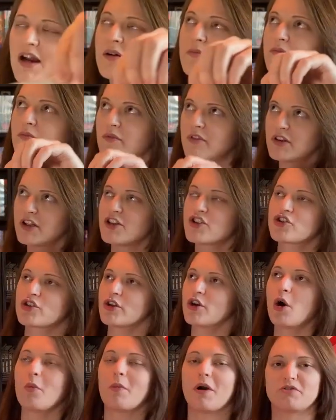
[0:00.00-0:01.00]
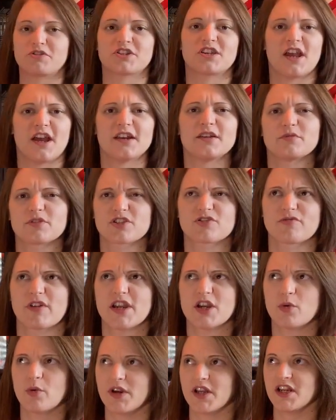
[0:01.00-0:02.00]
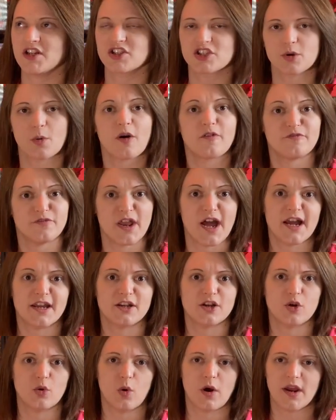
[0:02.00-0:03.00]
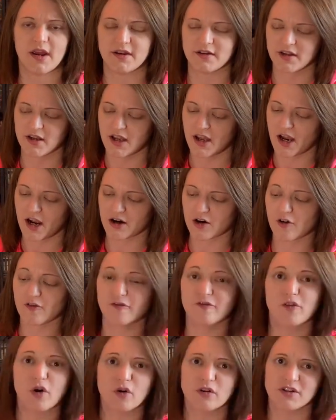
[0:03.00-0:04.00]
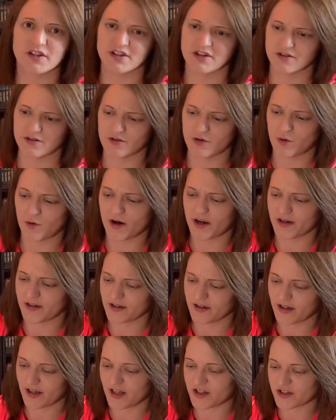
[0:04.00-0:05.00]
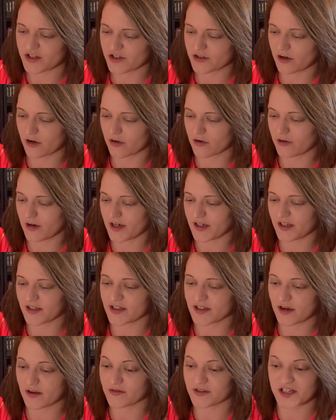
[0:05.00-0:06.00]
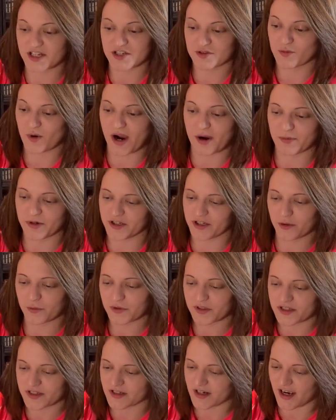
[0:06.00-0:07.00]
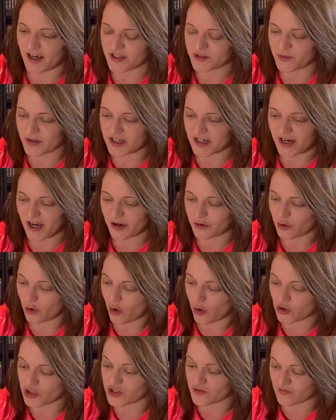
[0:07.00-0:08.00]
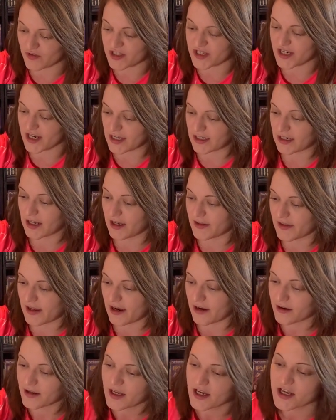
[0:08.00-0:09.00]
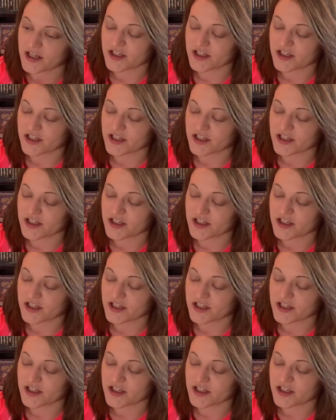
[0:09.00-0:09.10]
I'm literally almost certain it was 3 quid each. So off 9 quid, I got 42 quid in-store credit. So this is why we do this, guys. When you get an awesome return like that.